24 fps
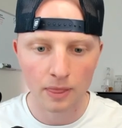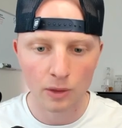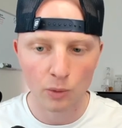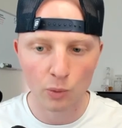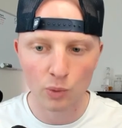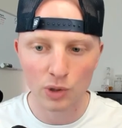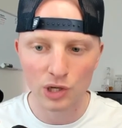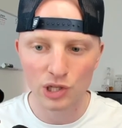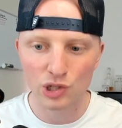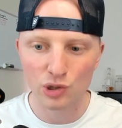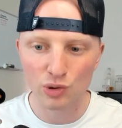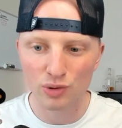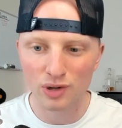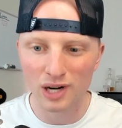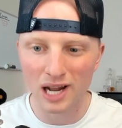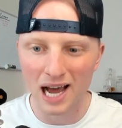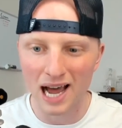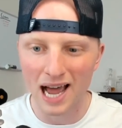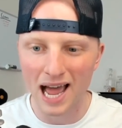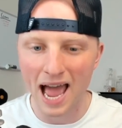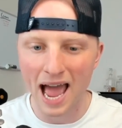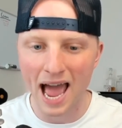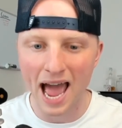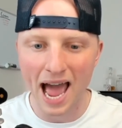we do
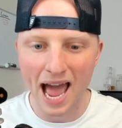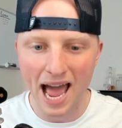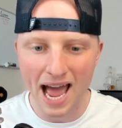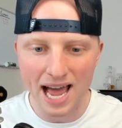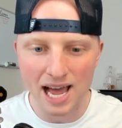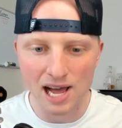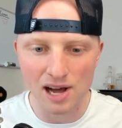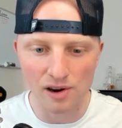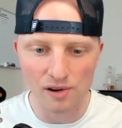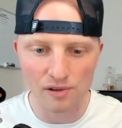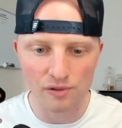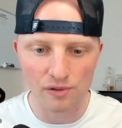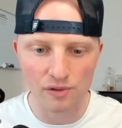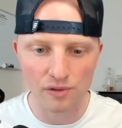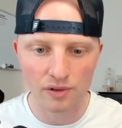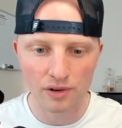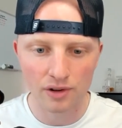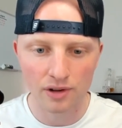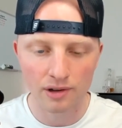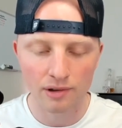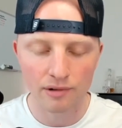not have